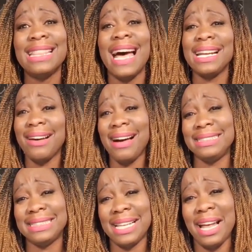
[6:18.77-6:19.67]
that
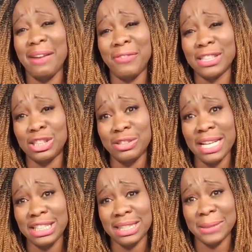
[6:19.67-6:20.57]
causes a lot of
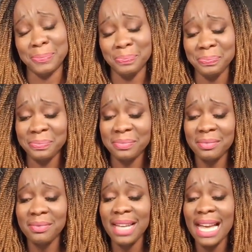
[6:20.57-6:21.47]
frustration,
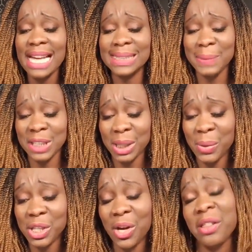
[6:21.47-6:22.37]
especially
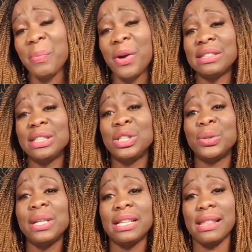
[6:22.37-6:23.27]
when you're the person
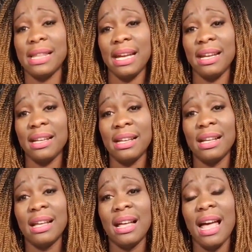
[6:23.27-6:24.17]
doing the thing
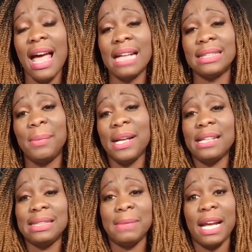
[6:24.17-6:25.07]
and somebody
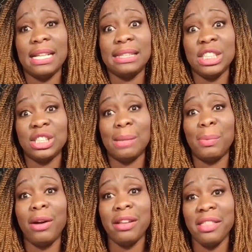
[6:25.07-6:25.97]
else is making decisions
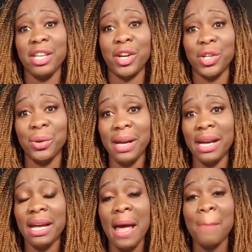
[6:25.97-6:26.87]
about the thing you're
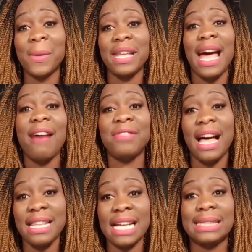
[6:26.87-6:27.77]
doing, but they haven't
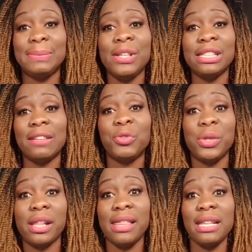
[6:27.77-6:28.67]
had the experience of
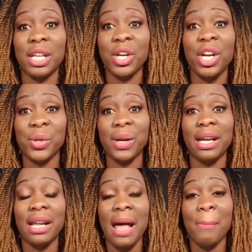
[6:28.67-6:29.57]
doing the thing that you're
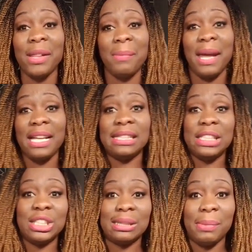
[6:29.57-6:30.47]
doing, but they're making
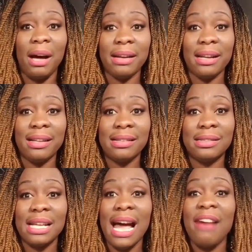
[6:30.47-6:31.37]
decisions about it.
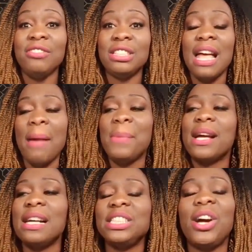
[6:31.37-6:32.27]
So they haven't,
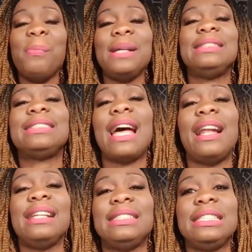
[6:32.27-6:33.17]
because you're a business
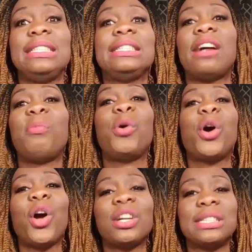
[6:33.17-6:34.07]
analyst, these things are more
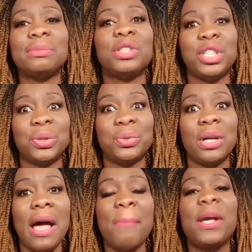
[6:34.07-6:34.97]
irksome to you
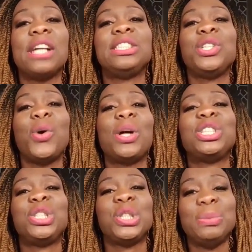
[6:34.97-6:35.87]
because you know what
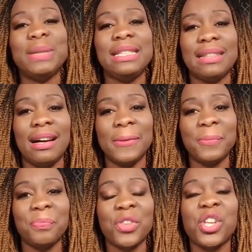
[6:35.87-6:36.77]
should be done
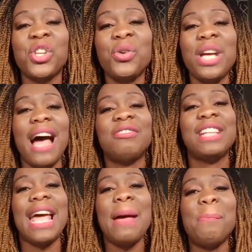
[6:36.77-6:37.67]
you know you have
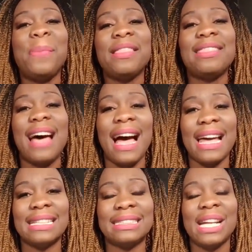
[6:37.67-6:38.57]
to
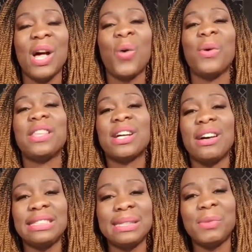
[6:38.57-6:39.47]
empathize with the
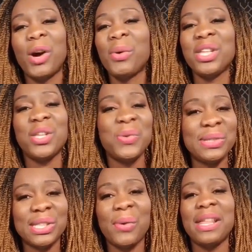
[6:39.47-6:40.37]
customer with the
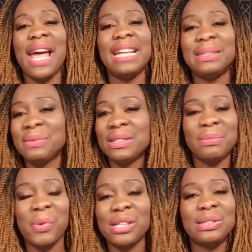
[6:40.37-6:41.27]
user with the end
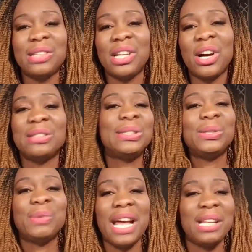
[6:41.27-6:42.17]
the person's going to
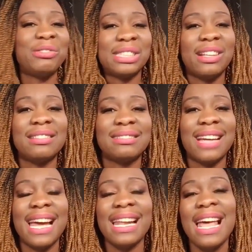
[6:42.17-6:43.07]
consume your end result
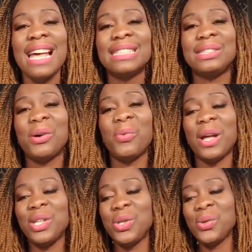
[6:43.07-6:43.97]
right so
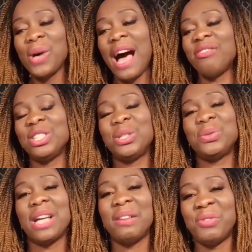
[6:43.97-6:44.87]
when you have to
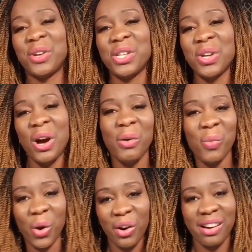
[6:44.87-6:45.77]
do that for your
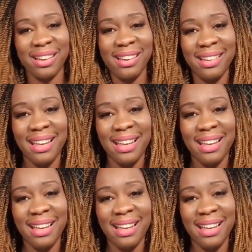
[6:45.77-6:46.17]
work